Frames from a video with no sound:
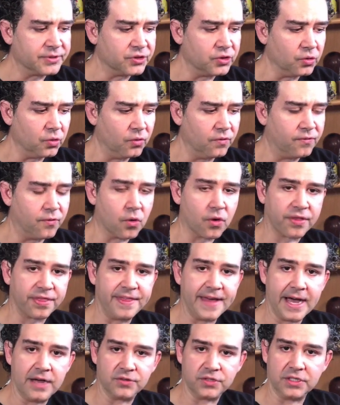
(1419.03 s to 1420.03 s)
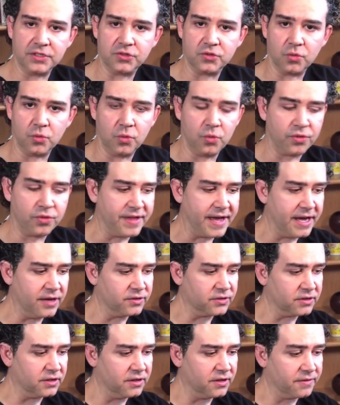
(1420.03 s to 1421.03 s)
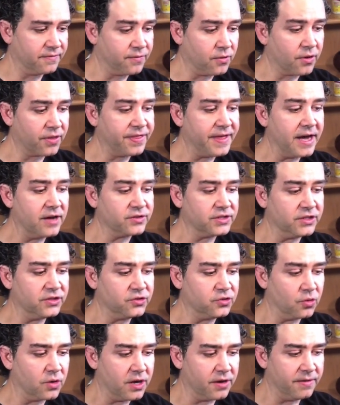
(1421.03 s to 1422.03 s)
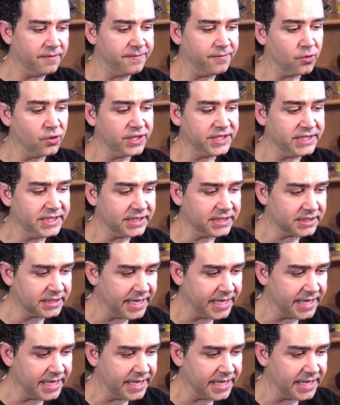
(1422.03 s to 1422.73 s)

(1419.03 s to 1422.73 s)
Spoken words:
to 4,246